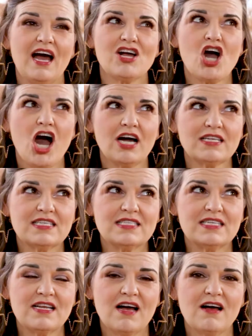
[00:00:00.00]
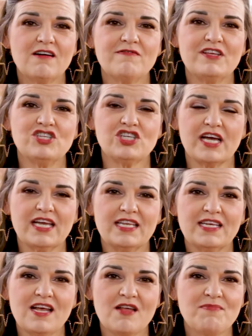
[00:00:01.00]
cognizant of and
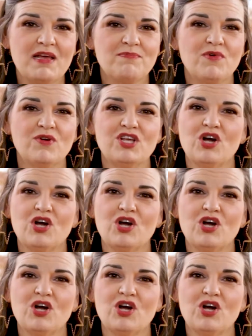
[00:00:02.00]
checking in on people.